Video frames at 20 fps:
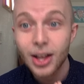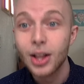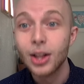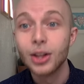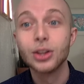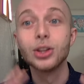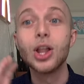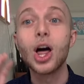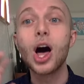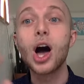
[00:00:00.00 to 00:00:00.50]

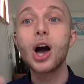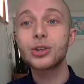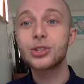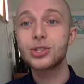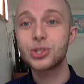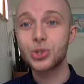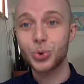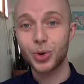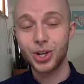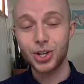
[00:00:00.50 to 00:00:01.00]
Long
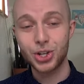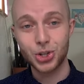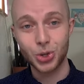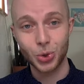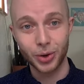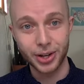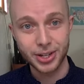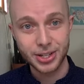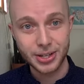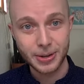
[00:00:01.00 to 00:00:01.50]
story
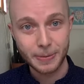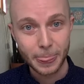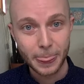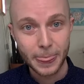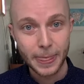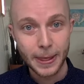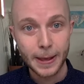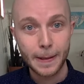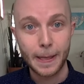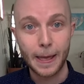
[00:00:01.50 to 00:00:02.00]
short,
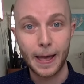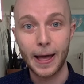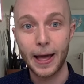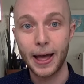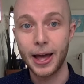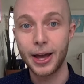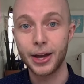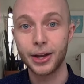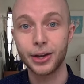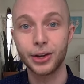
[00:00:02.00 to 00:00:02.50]

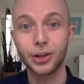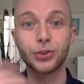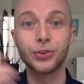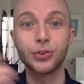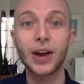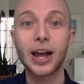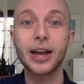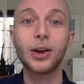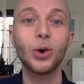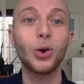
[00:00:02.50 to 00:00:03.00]
uh,
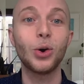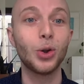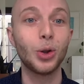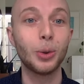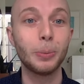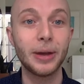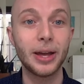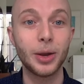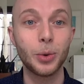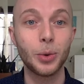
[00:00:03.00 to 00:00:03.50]
Greg
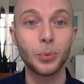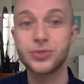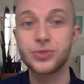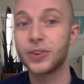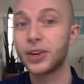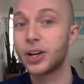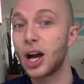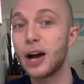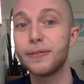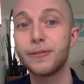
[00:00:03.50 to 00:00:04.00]
Holman was
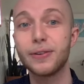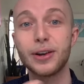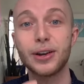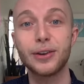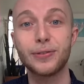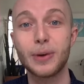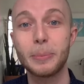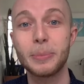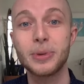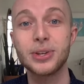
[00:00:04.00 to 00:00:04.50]
recovering
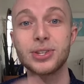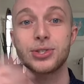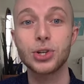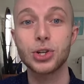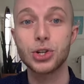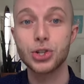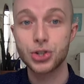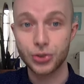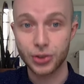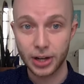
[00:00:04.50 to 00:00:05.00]
from a
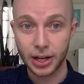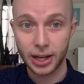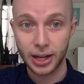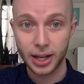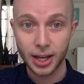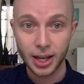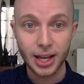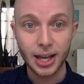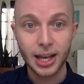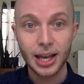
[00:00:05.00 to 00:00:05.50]
surgery
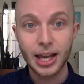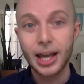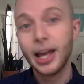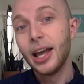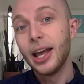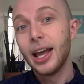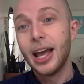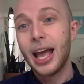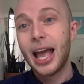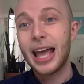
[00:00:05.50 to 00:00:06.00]

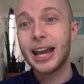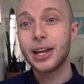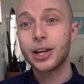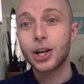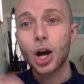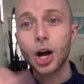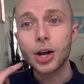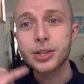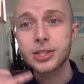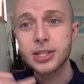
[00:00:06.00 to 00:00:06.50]
and he
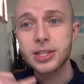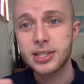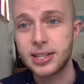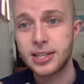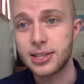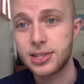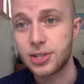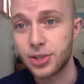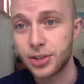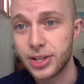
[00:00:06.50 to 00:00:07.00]
calls his
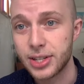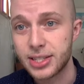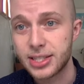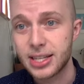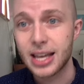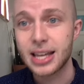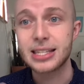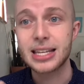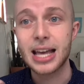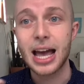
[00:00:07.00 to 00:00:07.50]
sister and
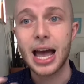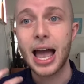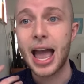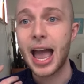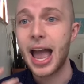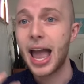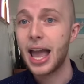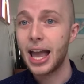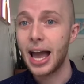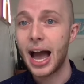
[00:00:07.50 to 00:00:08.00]
says,
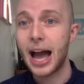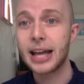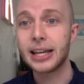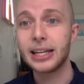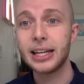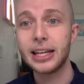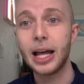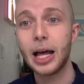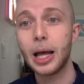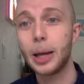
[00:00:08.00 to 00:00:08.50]
Hey, I
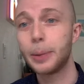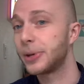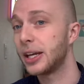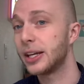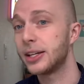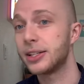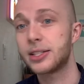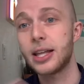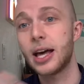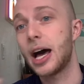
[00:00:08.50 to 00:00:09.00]
need help
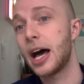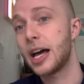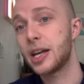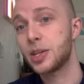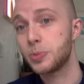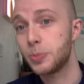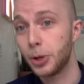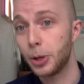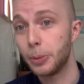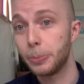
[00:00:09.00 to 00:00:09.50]
getting to the
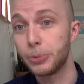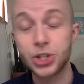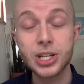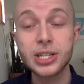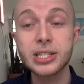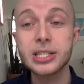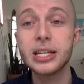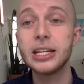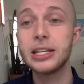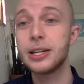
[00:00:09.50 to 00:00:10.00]
hospital. But she's
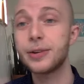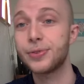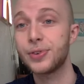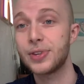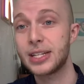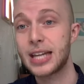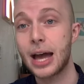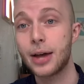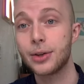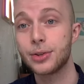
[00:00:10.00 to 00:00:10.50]
in a different
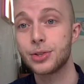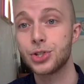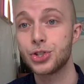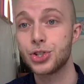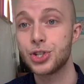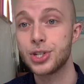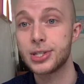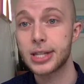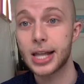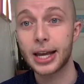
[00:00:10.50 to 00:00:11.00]
town, so
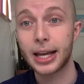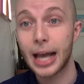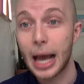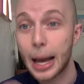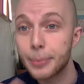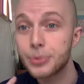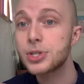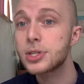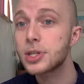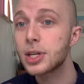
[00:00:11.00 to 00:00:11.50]
she's like, I'm
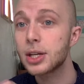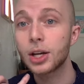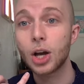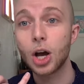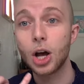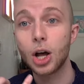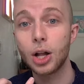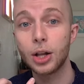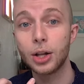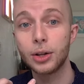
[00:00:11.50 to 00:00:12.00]
just going to
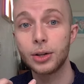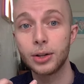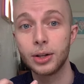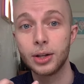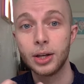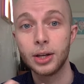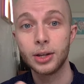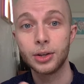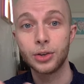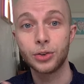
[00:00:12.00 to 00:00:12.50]
call
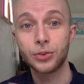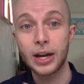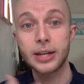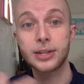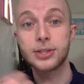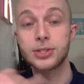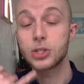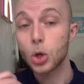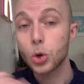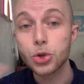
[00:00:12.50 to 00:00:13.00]

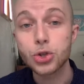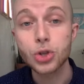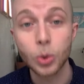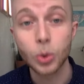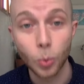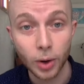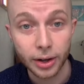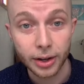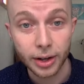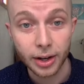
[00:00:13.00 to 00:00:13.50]
Greg's social
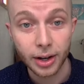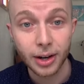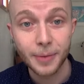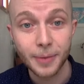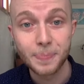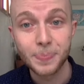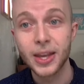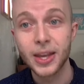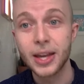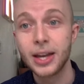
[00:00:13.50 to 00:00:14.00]
worker.
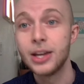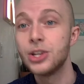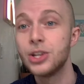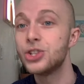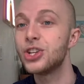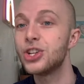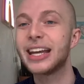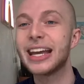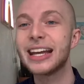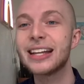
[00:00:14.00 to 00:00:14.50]

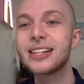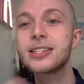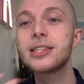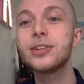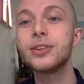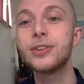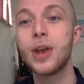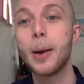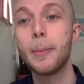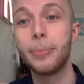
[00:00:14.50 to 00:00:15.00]
She gets the
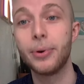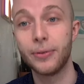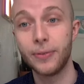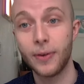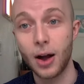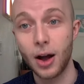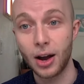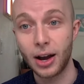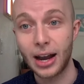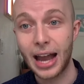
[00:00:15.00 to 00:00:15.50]
number
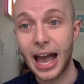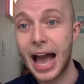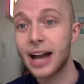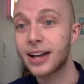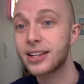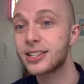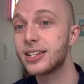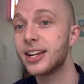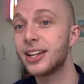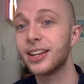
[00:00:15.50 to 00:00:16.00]
wrong,
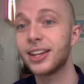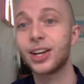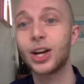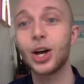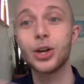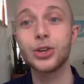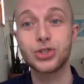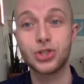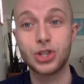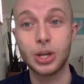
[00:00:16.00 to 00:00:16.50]
accidentally
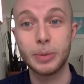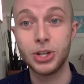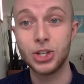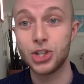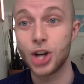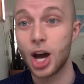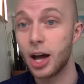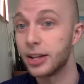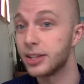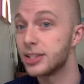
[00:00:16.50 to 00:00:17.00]
calls Jimmy
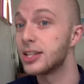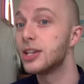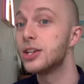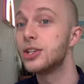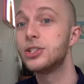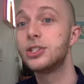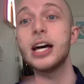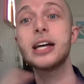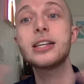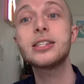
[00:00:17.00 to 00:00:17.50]
John's,
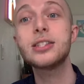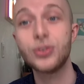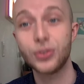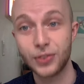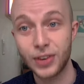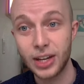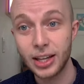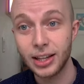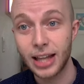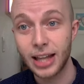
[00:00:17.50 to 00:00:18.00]
doesn't
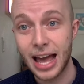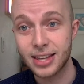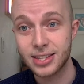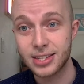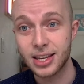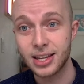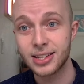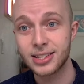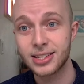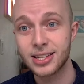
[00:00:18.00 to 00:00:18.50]
realize
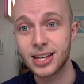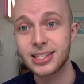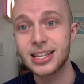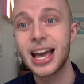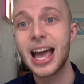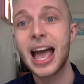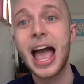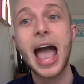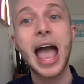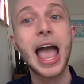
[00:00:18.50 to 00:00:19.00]
it, and says,
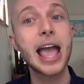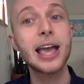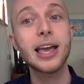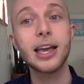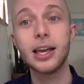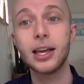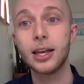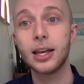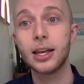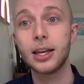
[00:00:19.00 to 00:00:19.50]

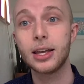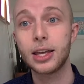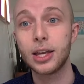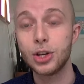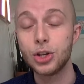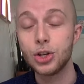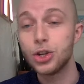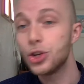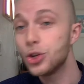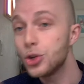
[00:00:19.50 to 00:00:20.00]
Hey,
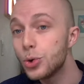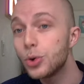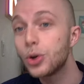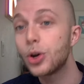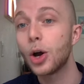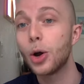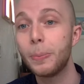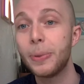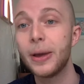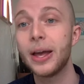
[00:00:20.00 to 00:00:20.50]
can you
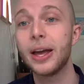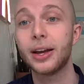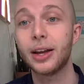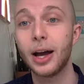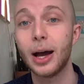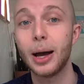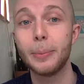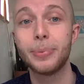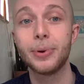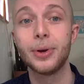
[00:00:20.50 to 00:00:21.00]
go pick
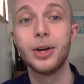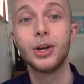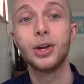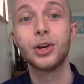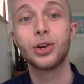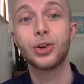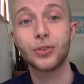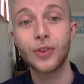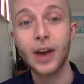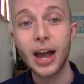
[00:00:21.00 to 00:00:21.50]
up
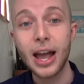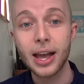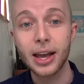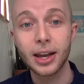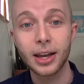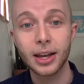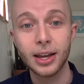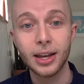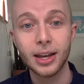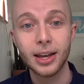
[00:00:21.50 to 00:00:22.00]

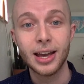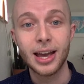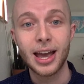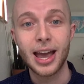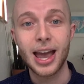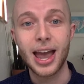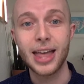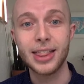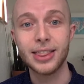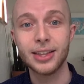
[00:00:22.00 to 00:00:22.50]
Greg.
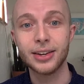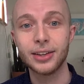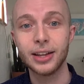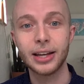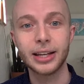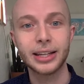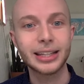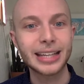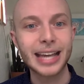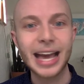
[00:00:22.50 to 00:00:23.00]
And they're
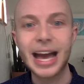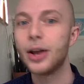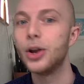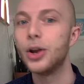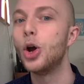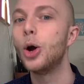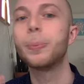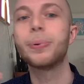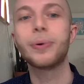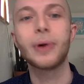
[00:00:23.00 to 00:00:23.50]
like, yeah,
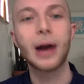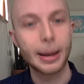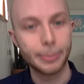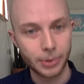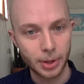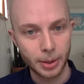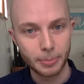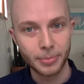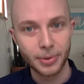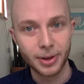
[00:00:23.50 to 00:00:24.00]
no problem.